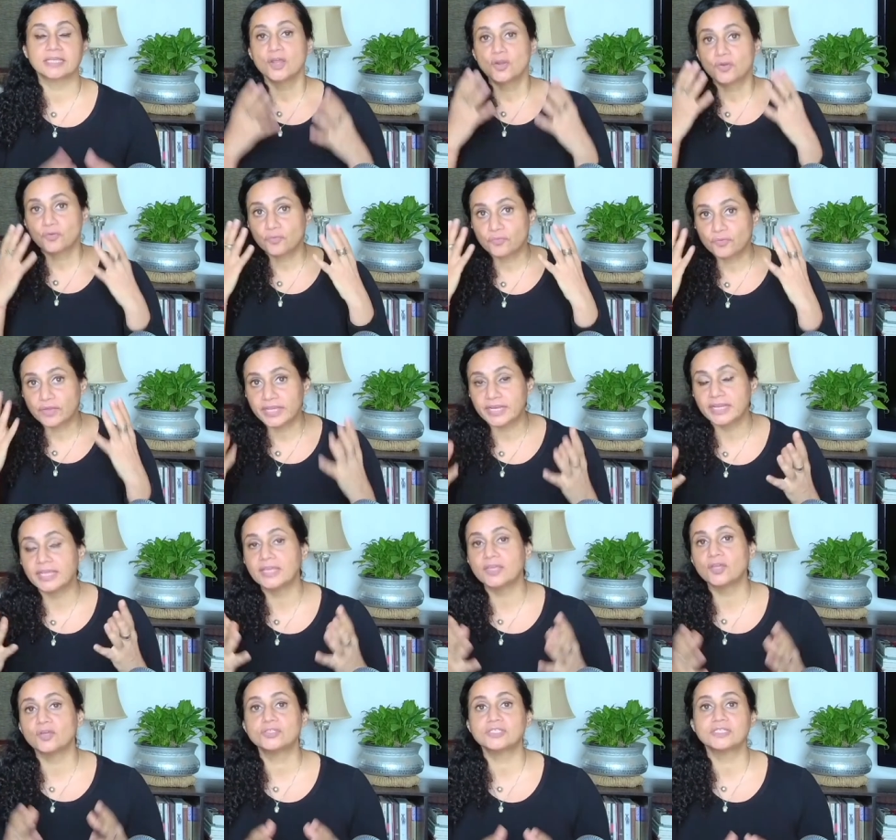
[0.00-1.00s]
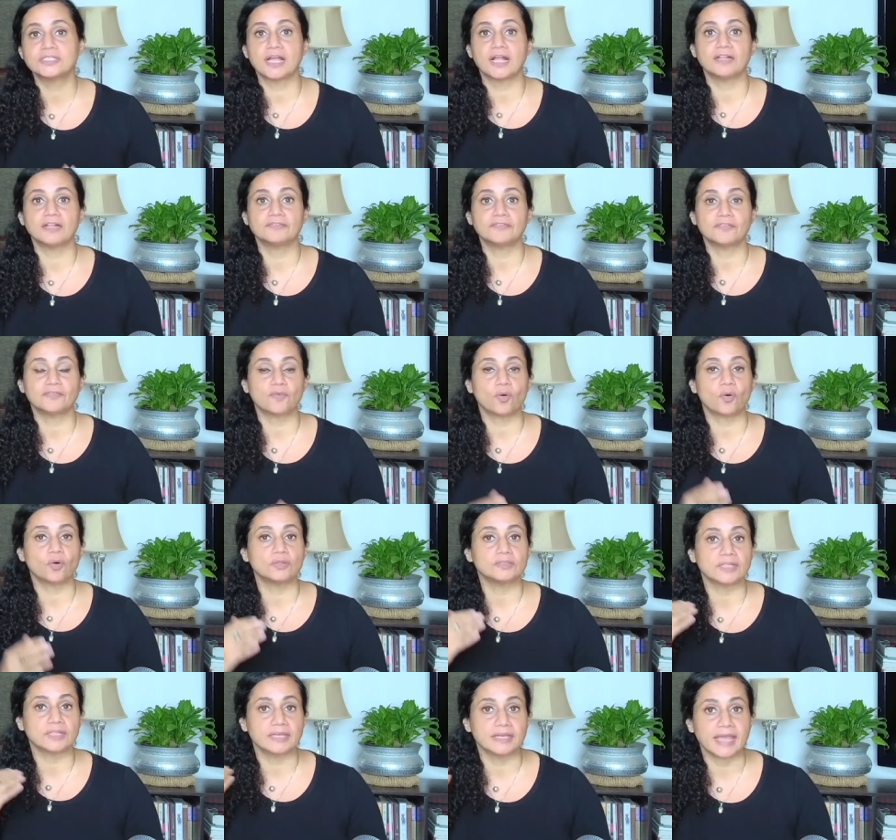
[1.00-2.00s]
ridding yourself of all
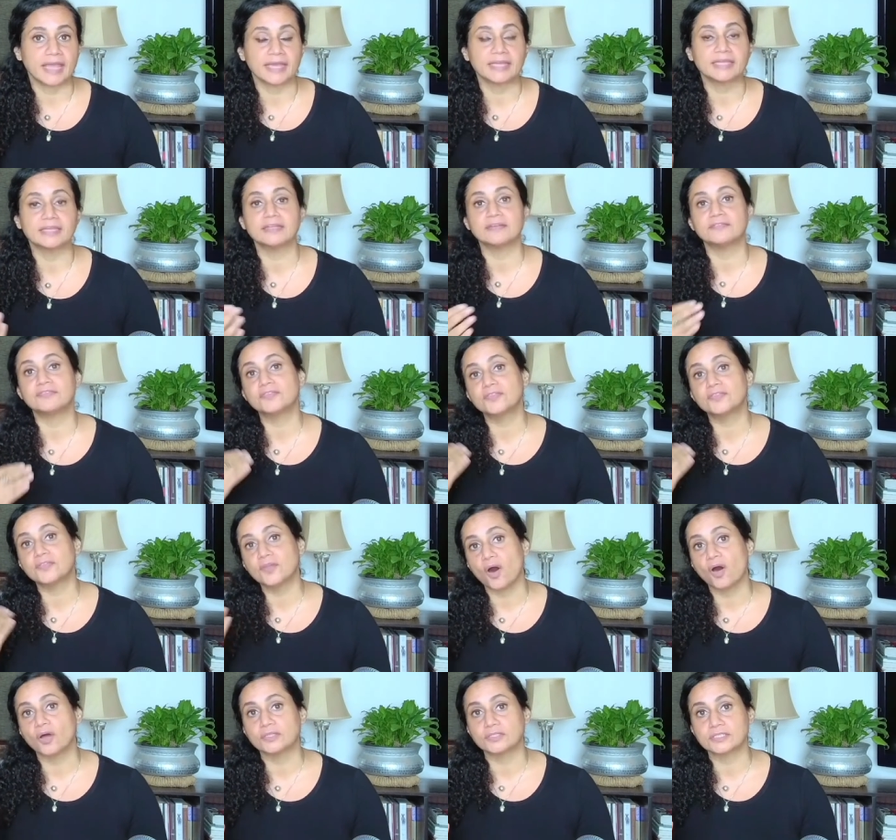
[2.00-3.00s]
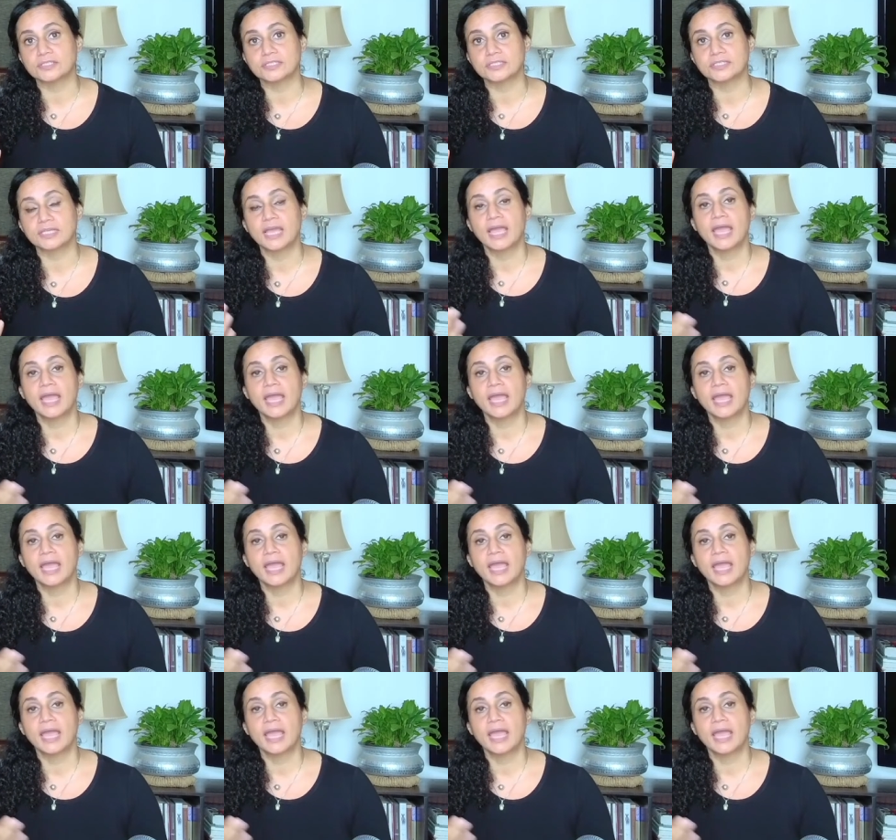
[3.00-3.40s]
the negative thoughts,